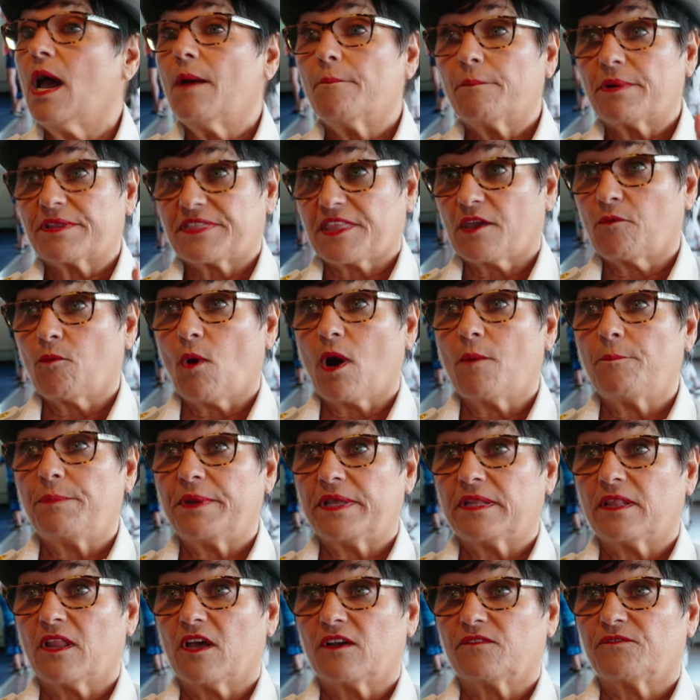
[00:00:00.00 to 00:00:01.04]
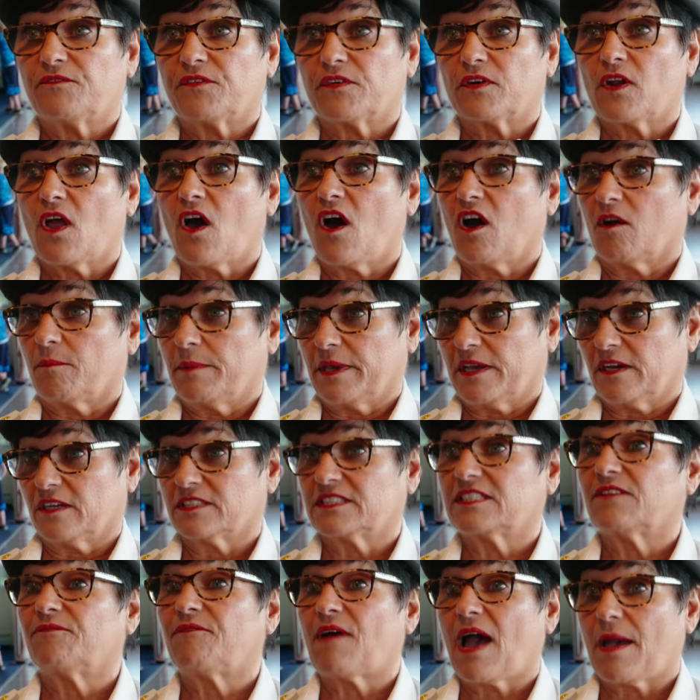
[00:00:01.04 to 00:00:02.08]
But they won't be alone for long
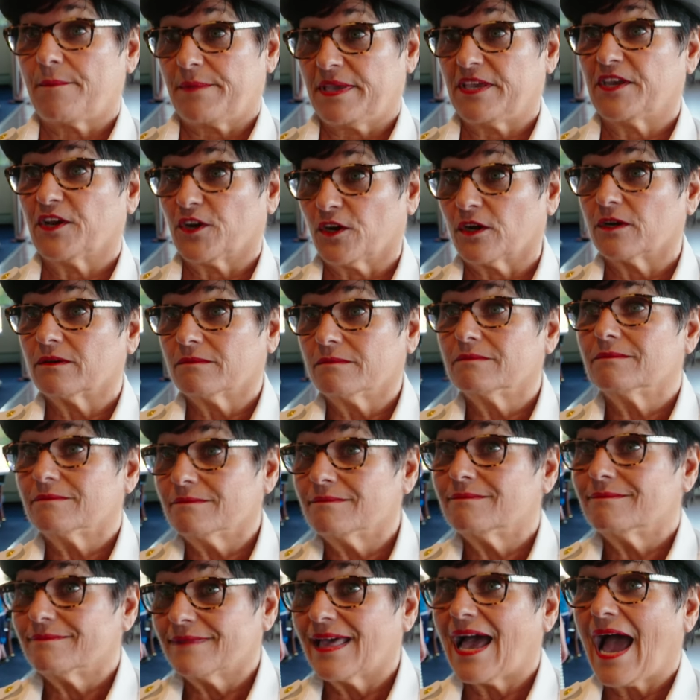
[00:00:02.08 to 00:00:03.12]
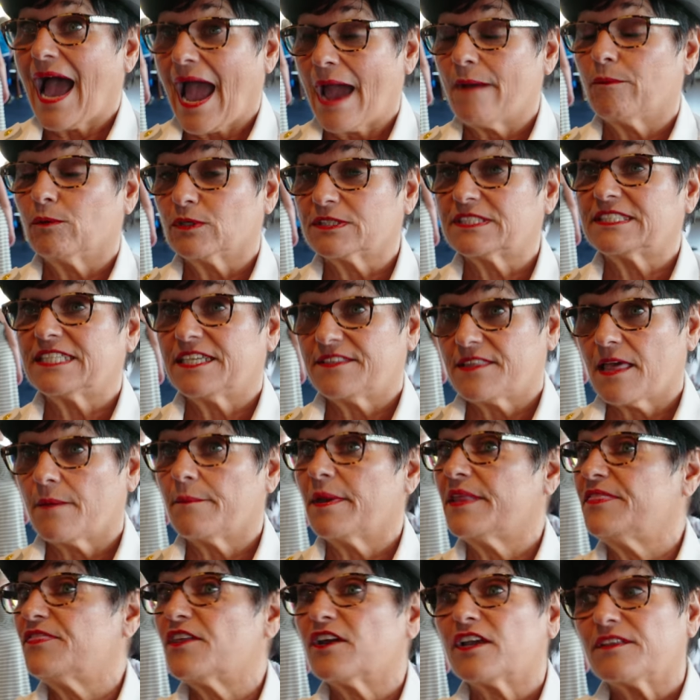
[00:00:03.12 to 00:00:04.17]
because if I'm here, I will see them,
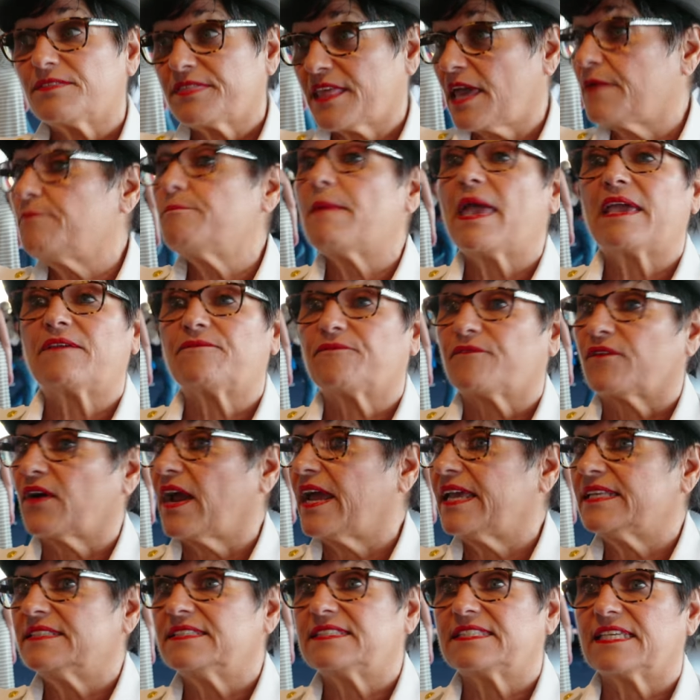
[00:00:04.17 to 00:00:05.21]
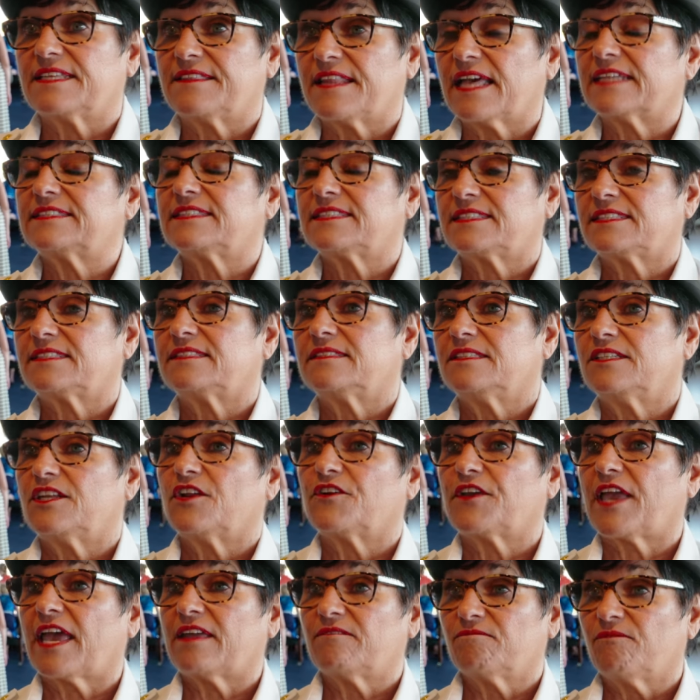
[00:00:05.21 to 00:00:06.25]
and they make friends, and that's you know
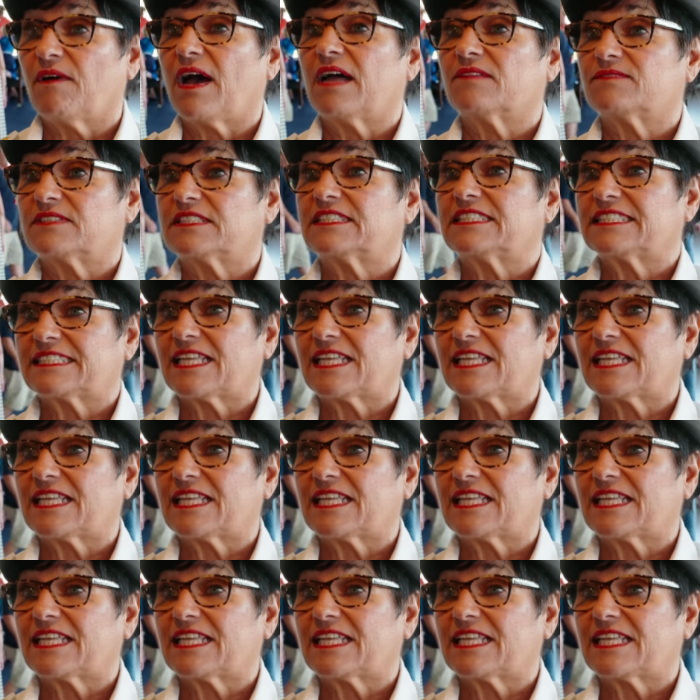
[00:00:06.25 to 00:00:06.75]
get involved in